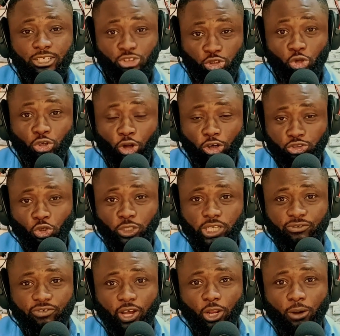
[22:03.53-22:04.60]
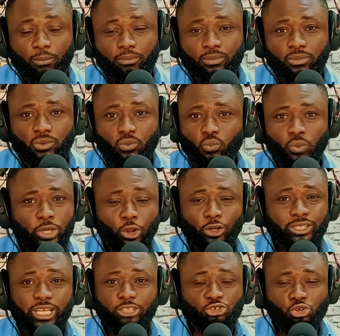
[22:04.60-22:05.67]
should also develop. We
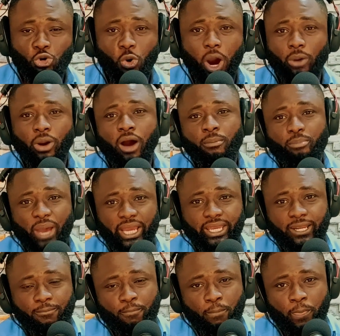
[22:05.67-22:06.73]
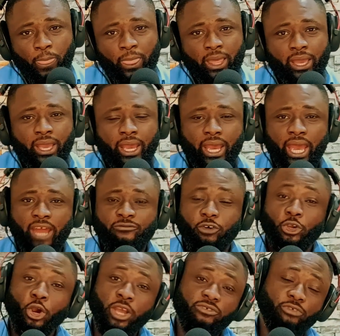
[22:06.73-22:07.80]
don't need to go around begging. And
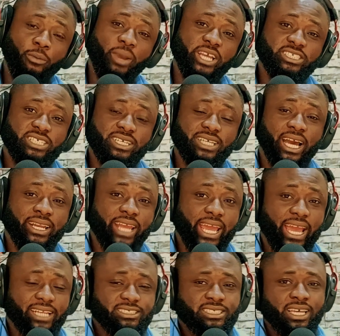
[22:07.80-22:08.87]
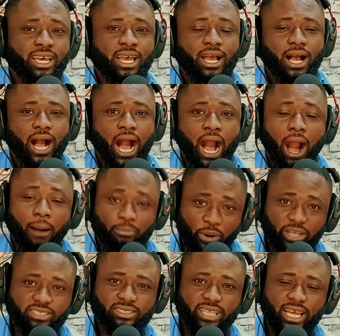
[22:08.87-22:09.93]
for your information, Ghanaians, our
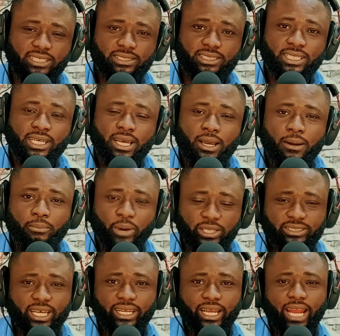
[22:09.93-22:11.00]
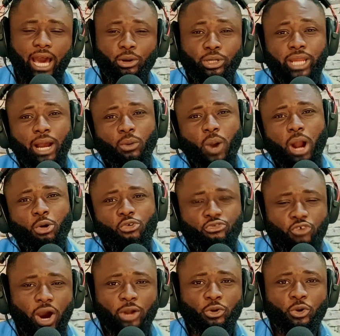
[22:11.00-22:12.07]
president, President Nanado Danko
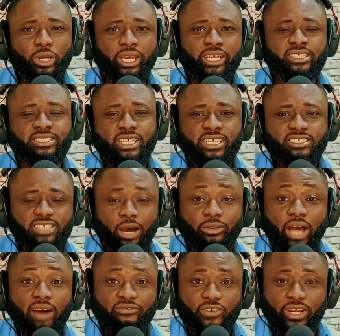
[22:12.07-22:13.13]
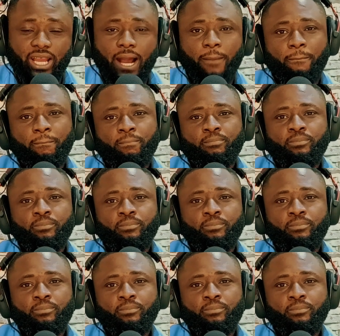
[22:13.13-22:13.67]
Akufo-Addo, is in South Africa.